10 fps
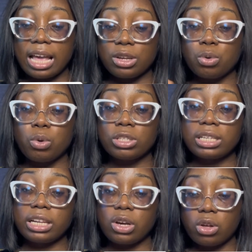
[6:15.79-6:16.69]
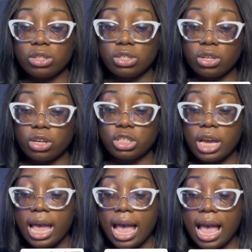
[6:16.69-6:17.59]
and you want to click on search
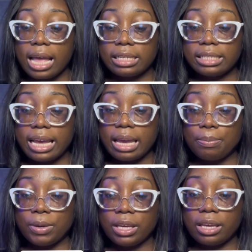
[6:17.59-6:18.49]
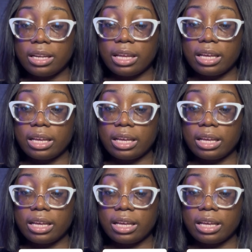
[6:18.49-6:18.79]
and type in